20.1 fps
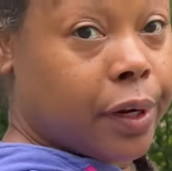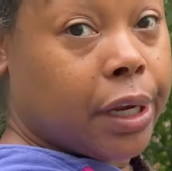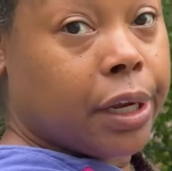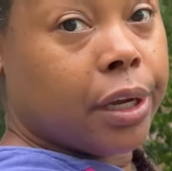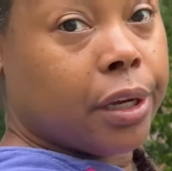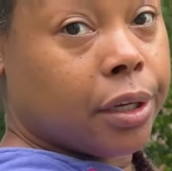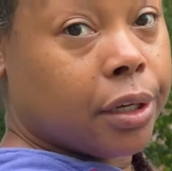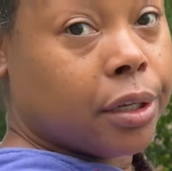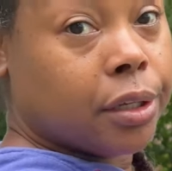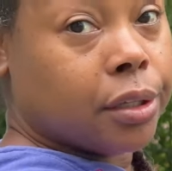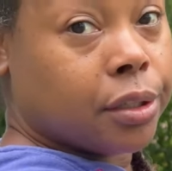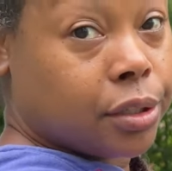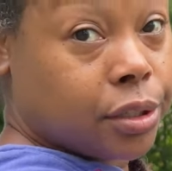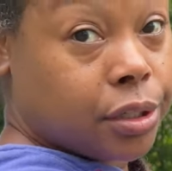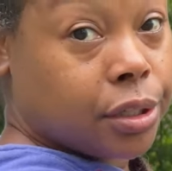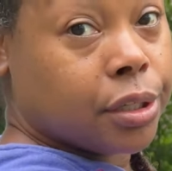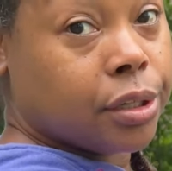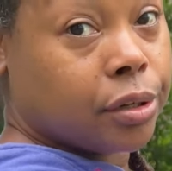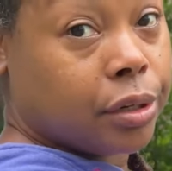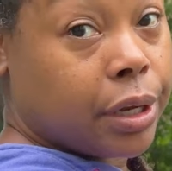there,
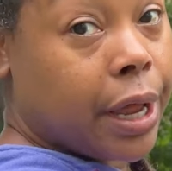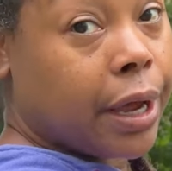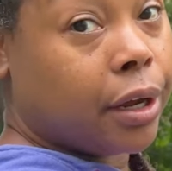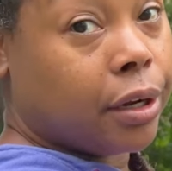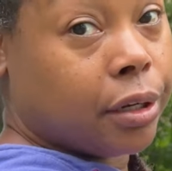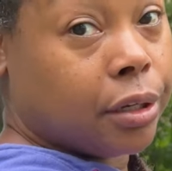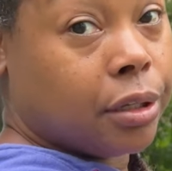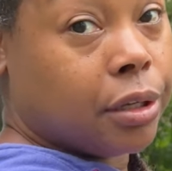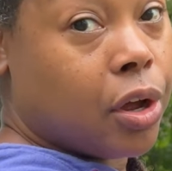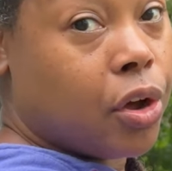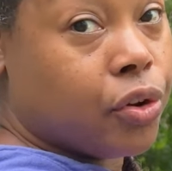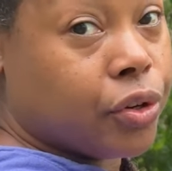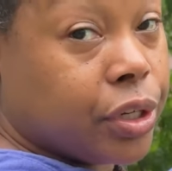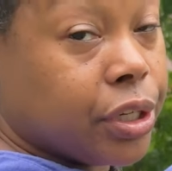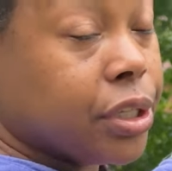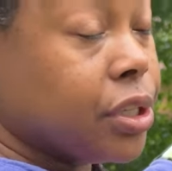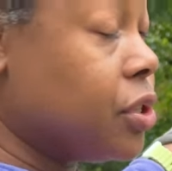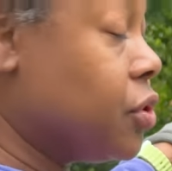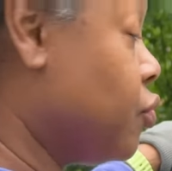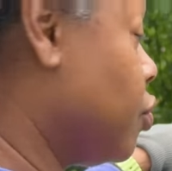she looked like a long distance